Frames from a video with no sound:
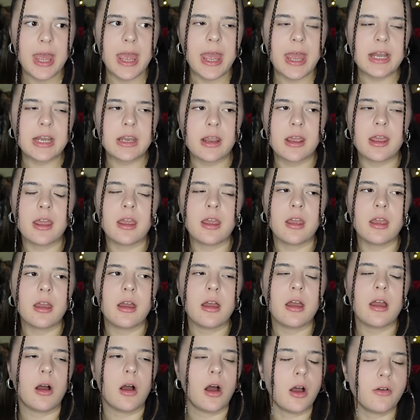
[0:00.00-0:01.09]
And they
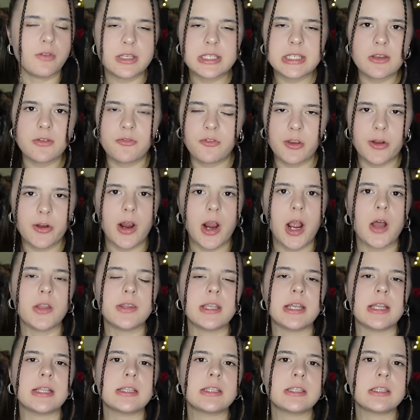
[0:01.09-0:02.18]
obviously figure out
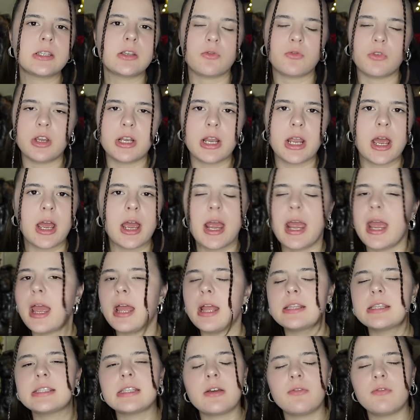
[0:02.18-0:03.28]
that Serena
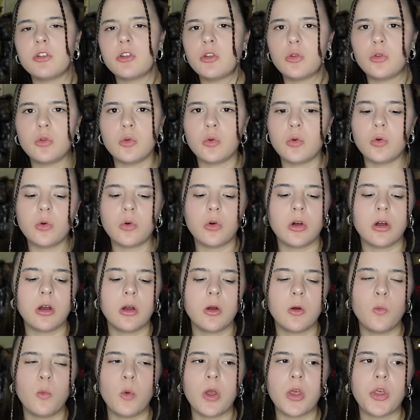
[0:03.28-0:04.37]
had something to do
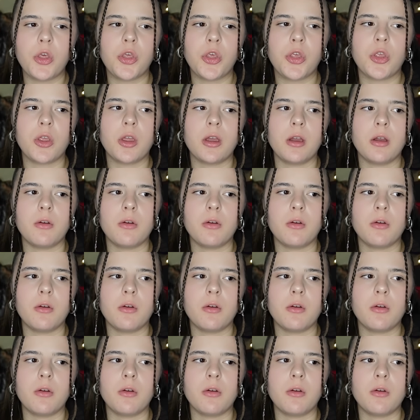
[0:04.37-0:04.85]
with,